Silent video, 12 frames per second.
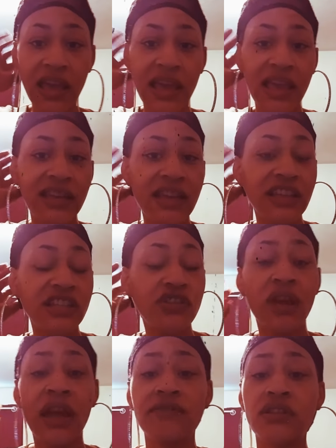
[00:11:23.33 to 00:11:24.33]
And next
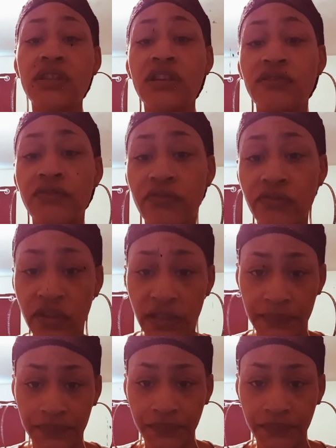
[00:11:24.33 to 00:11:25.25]
you have to confront.